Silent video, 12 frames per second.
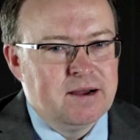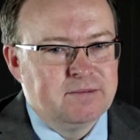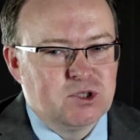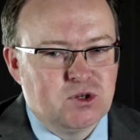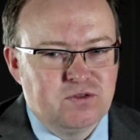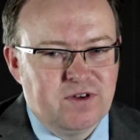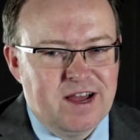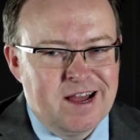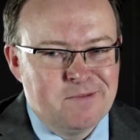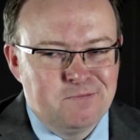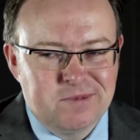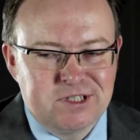
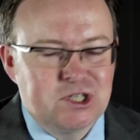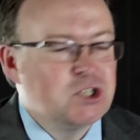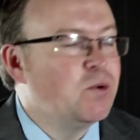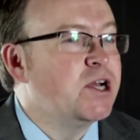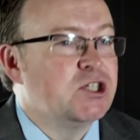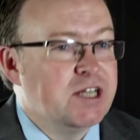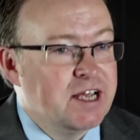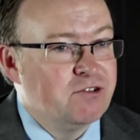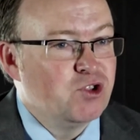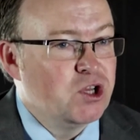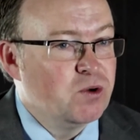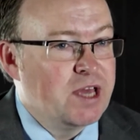situation here
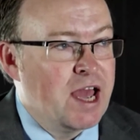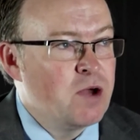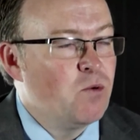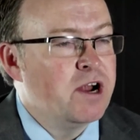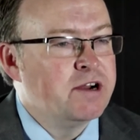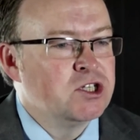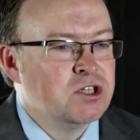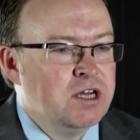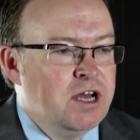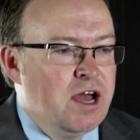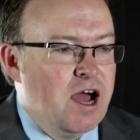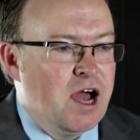in the UK, whereas
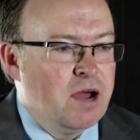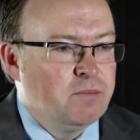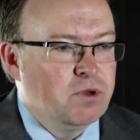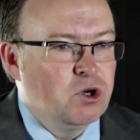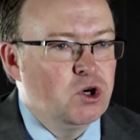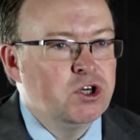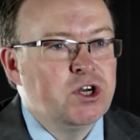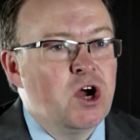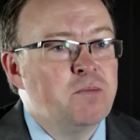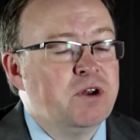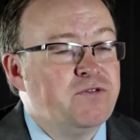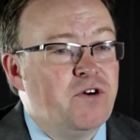you couldn't
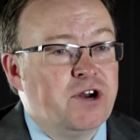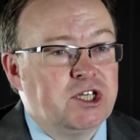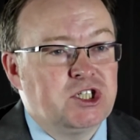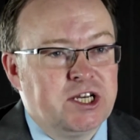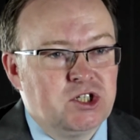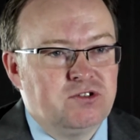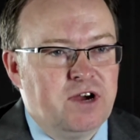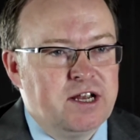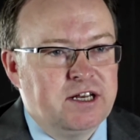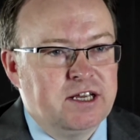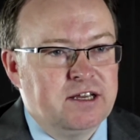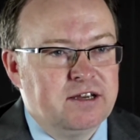open a foreign exchange
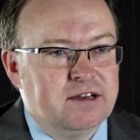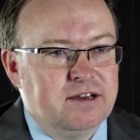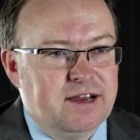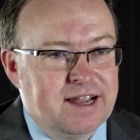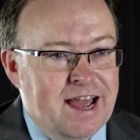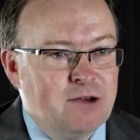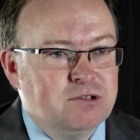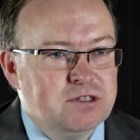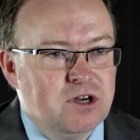trading account